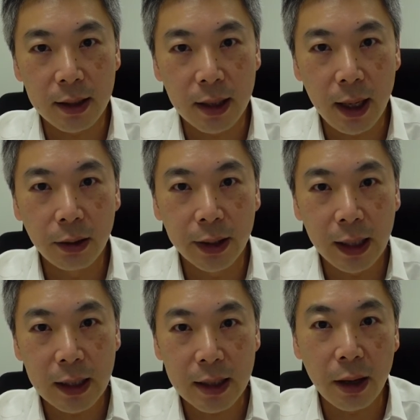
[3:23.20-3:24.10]

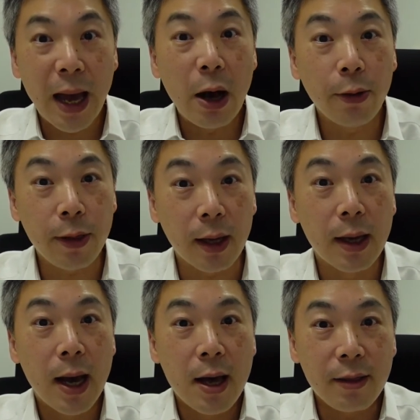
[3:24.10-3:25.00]
elderlies are healthier
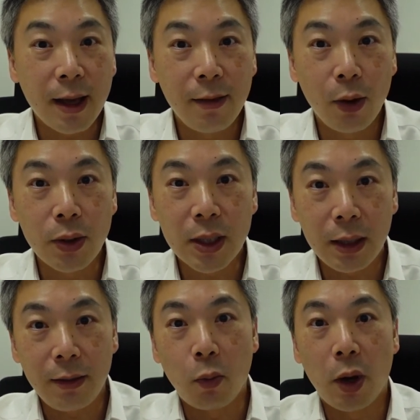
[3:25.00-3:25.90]
than those that
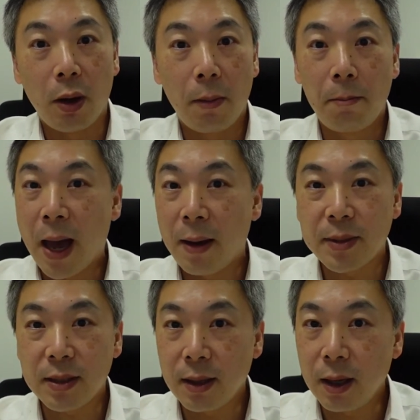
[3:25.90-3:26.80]
were
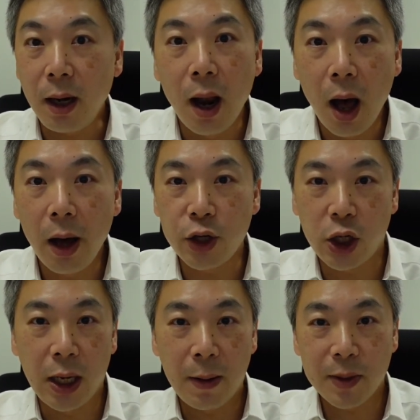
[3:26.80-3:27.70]
perhaps large
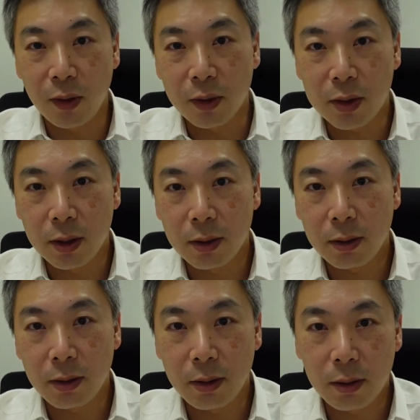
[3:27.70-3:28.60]
in absolute
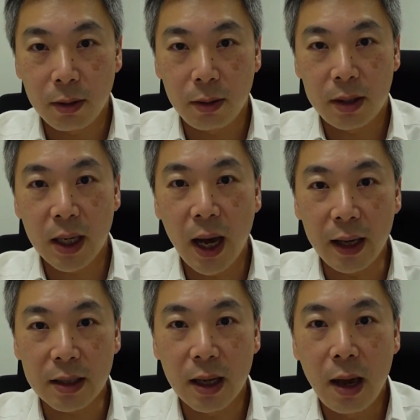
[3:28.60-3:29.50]

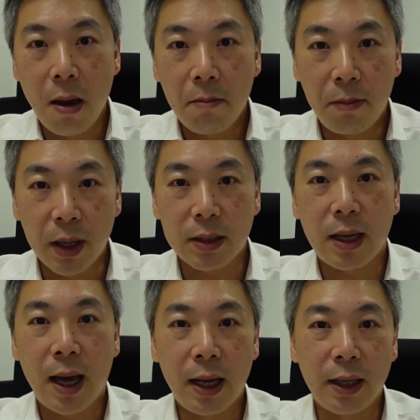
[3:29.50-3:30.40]
size, but
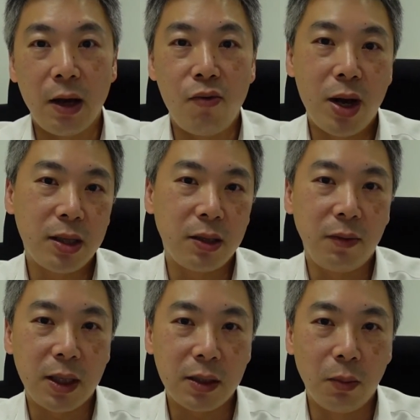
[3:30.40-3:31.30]
had a relatively
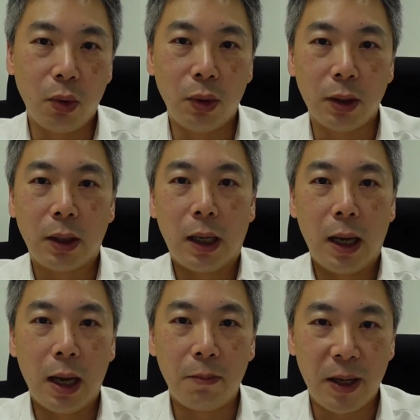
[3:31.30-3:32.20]
small
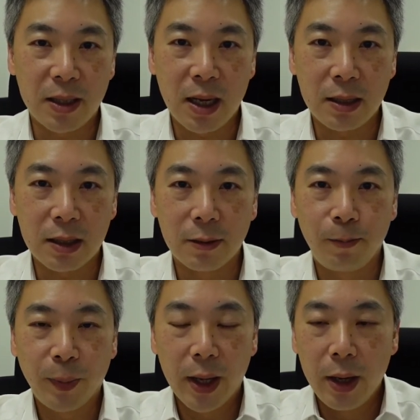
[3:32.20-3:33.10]
placenta.
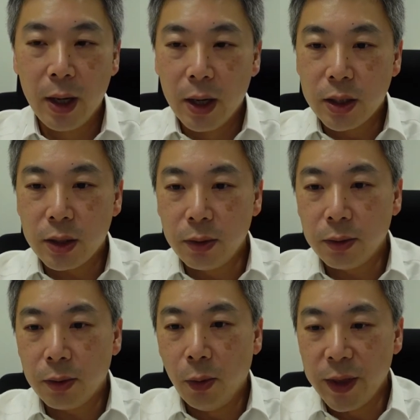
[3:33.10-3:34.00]
So
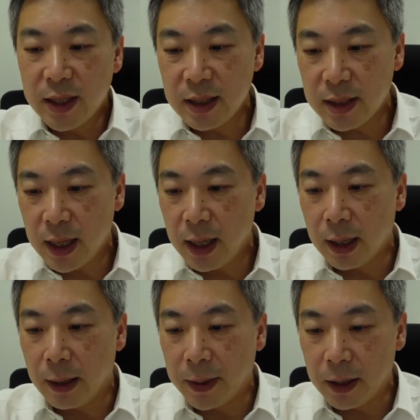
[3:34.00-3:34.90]
all this to say,
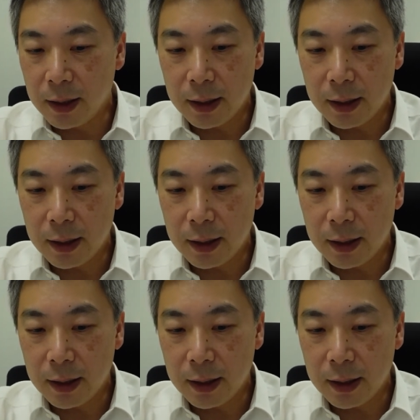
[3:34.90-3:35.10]
I mean,